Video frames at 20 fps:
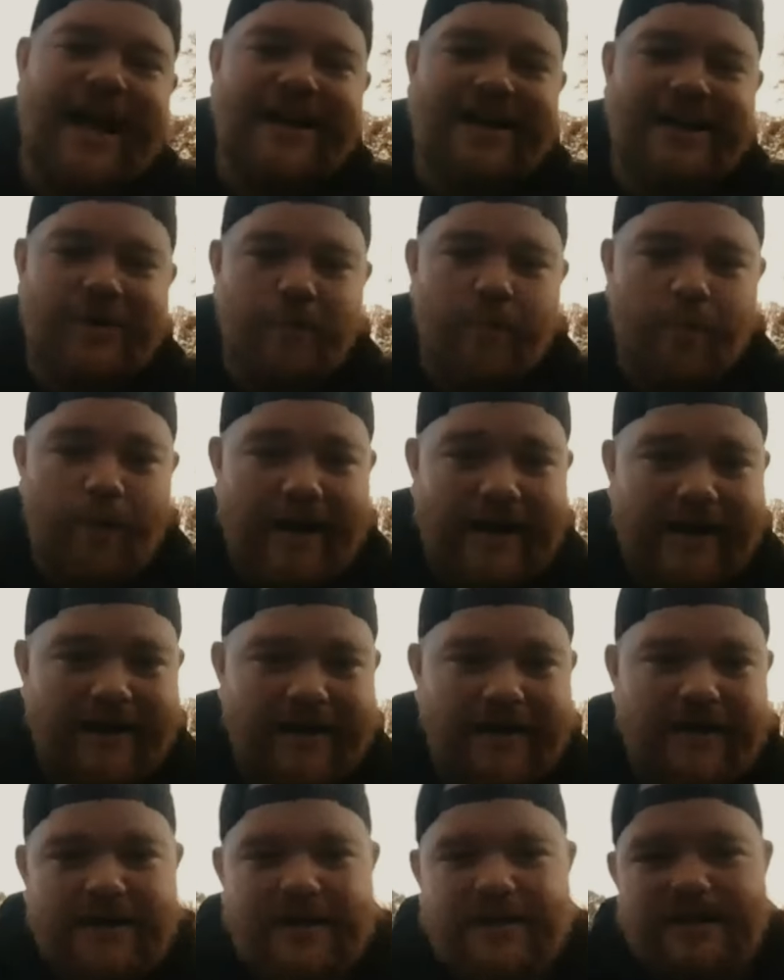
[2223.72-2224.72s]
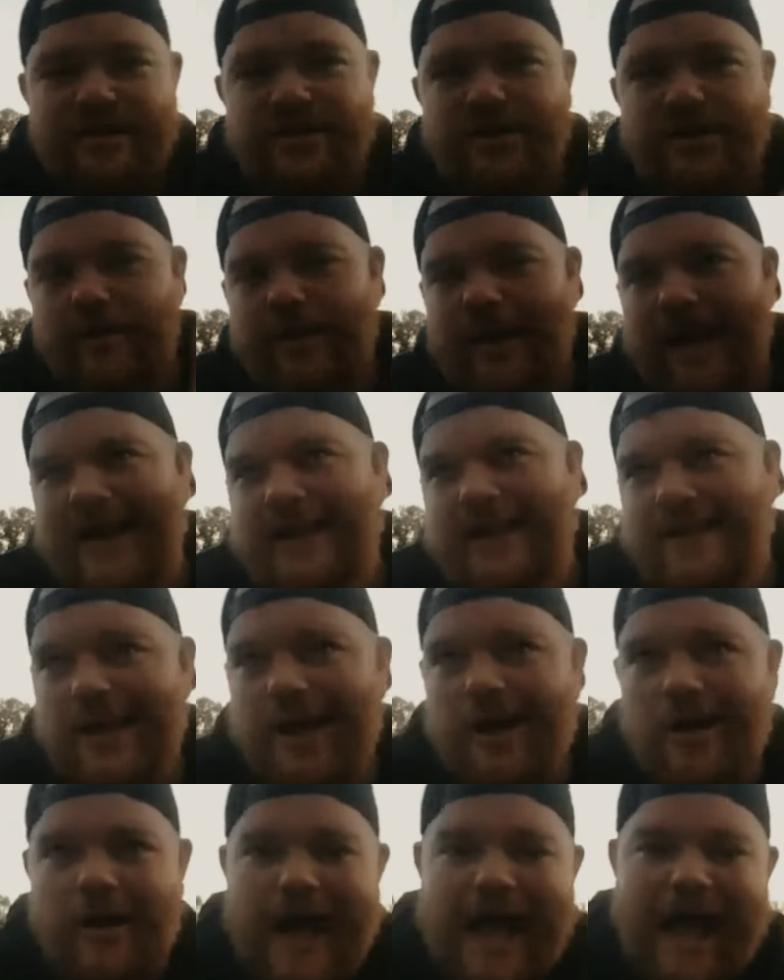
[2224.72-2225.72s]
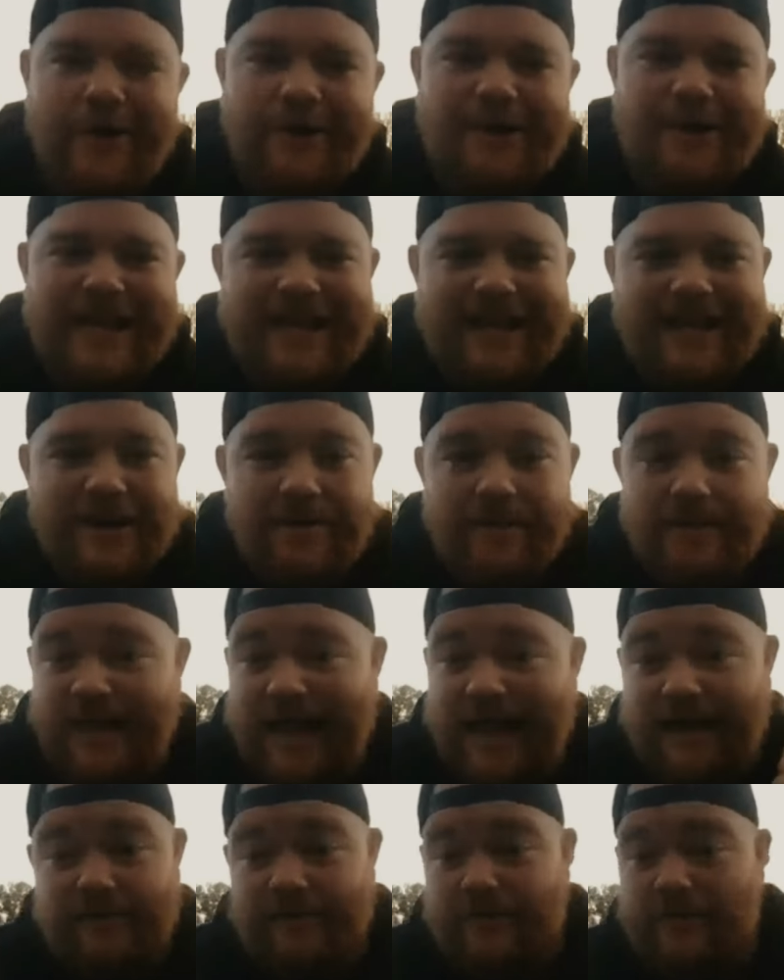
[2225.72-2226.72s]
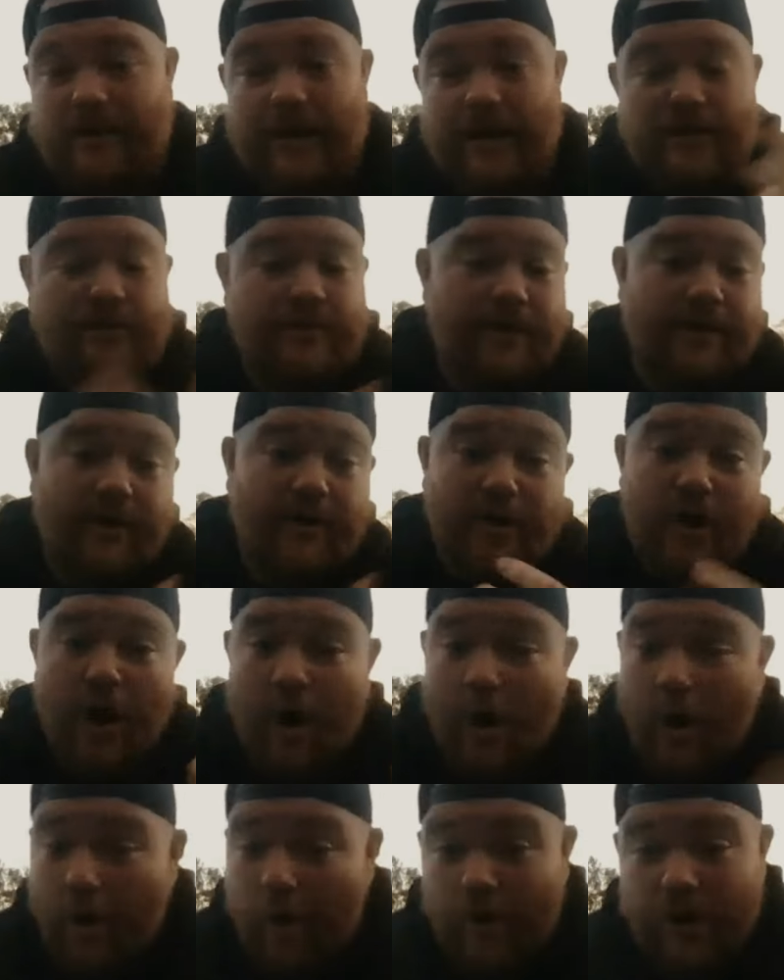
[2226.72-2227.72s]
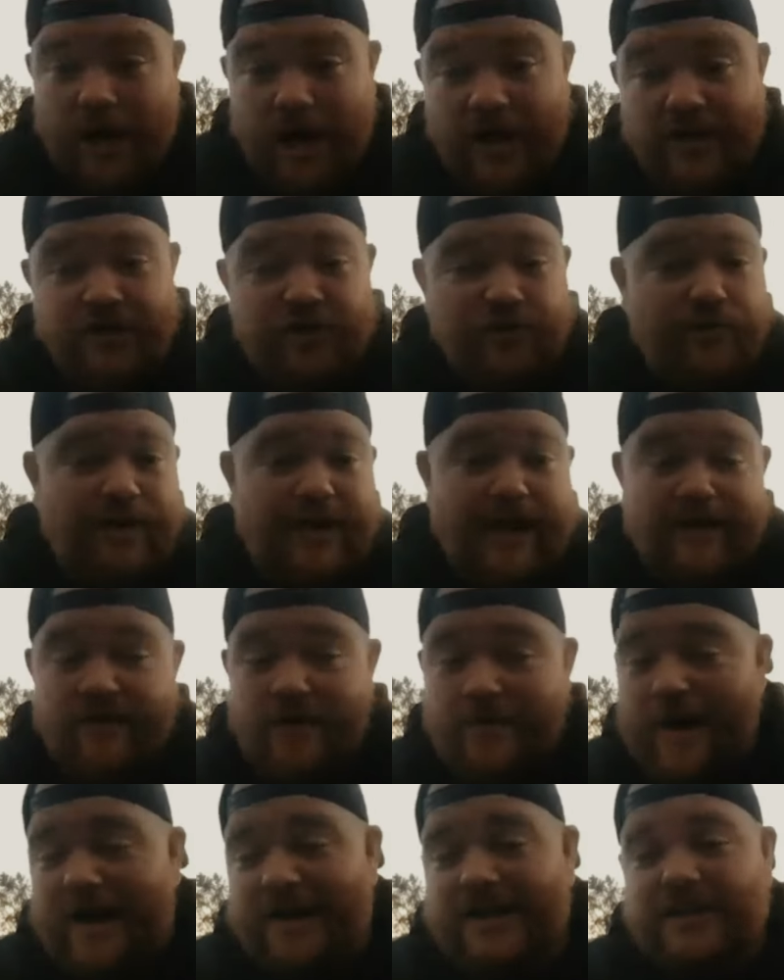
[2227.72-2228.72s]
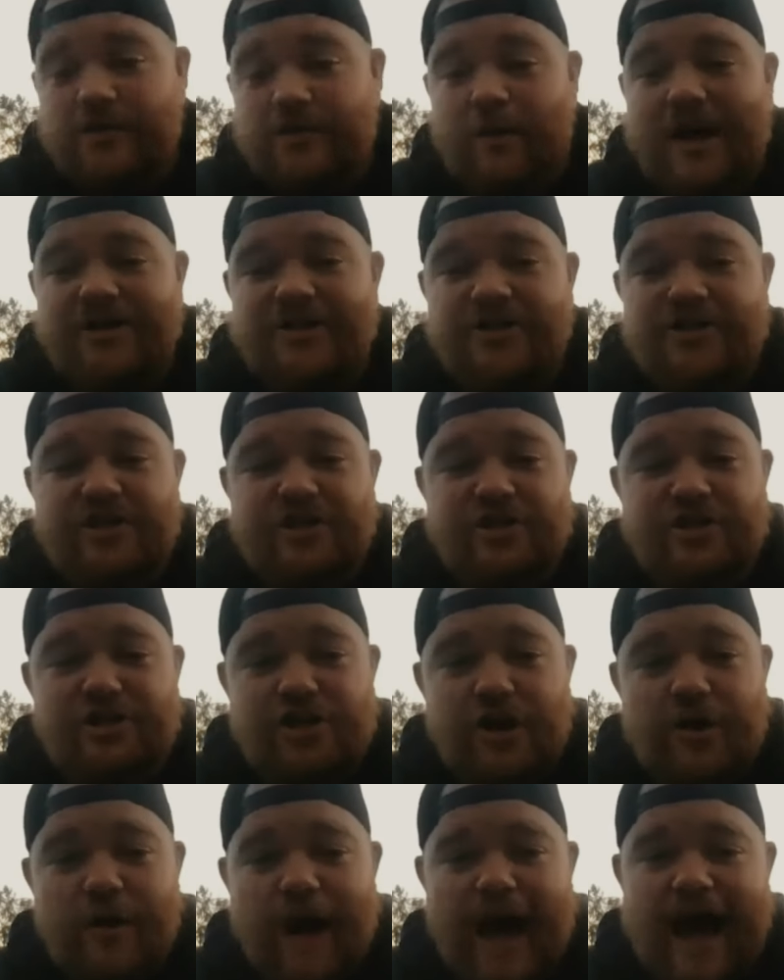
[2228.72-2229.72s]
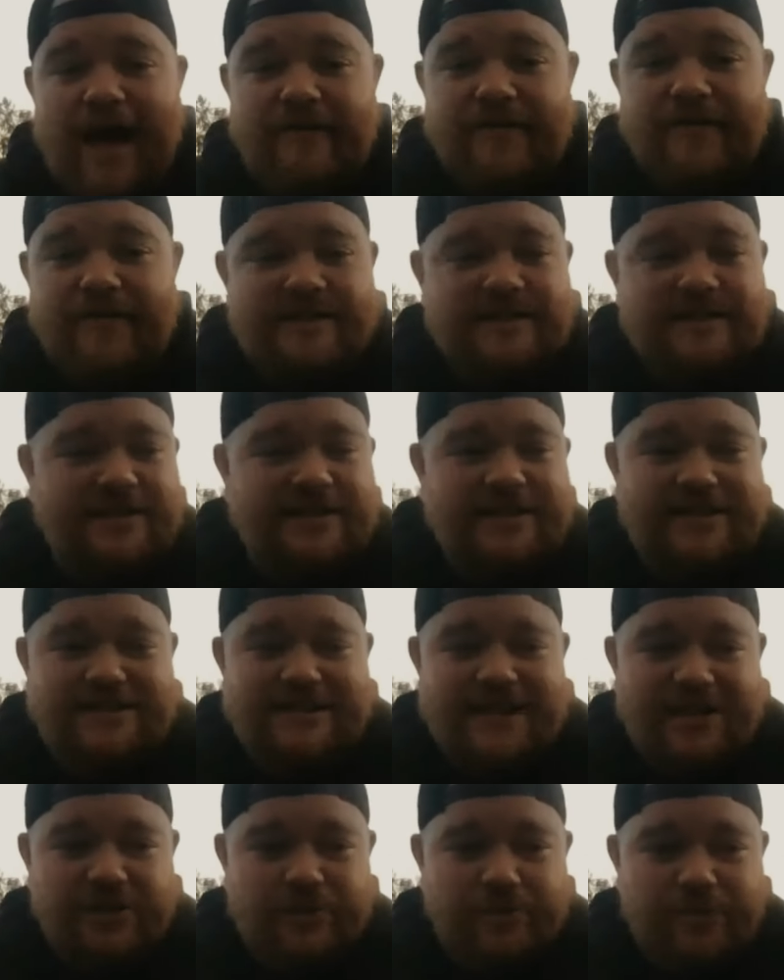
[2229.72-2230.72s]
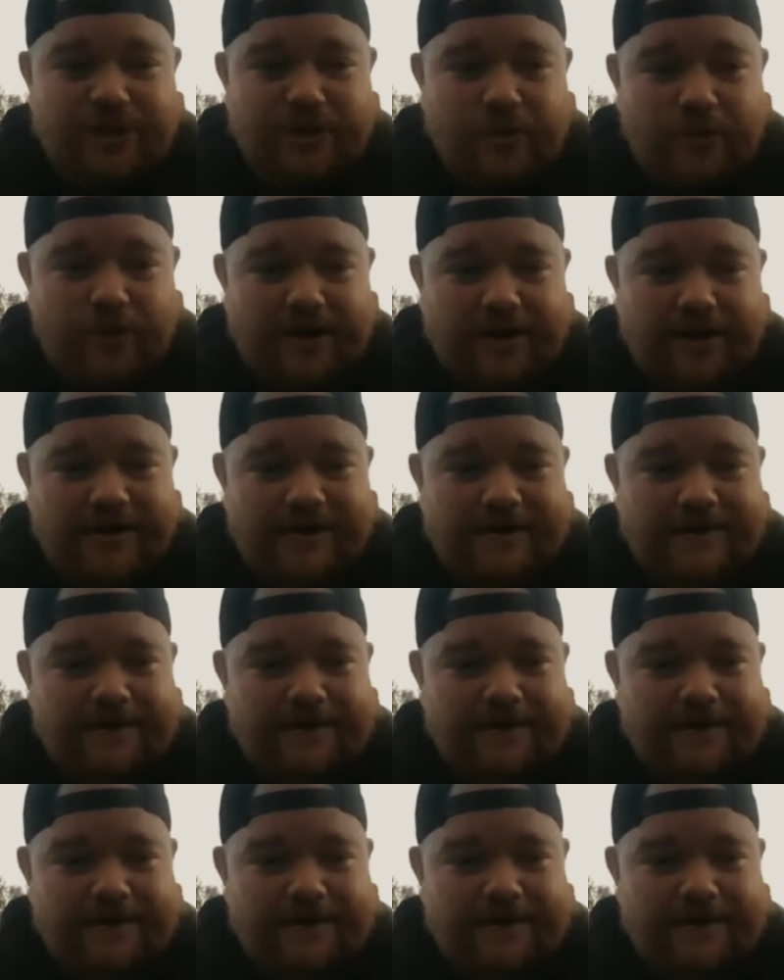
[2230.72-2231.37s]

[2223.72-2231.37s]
I didn't win. So I'm like, yo, how are they going to, like, the, the whole country, everybody that's watching this show obviously thinks I should be the winner.